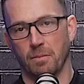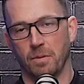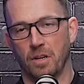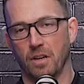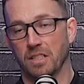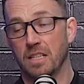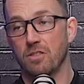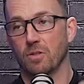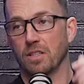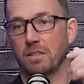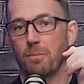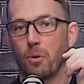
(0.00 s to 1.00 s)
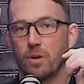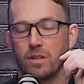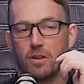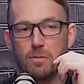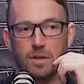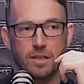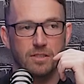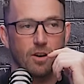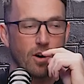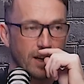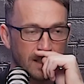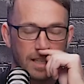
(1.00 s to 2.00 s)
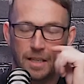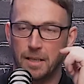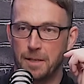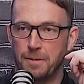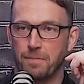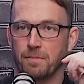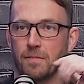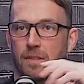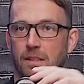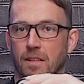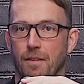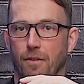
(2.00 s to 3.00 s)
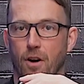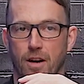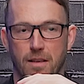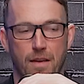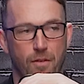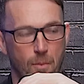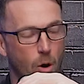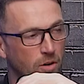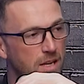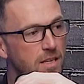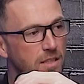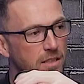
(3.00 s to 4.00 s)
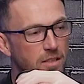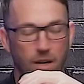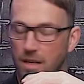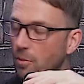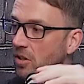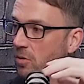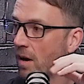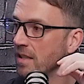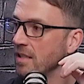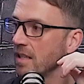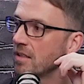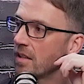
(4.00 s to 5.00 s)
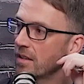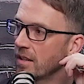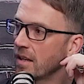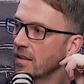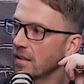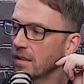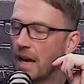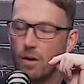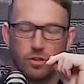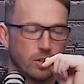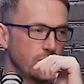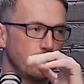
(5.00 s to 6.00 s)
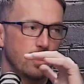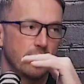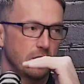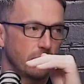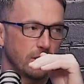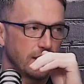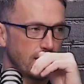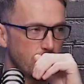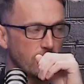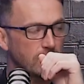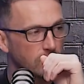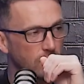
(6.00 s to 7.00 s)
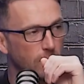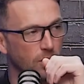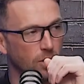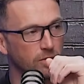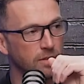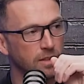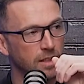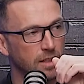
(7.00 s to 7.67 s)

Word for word: But no, it's an interesting point though because I if I if I'm honest, certainly in my twenties, I think outside of jujitsu, I didn't have much else going on.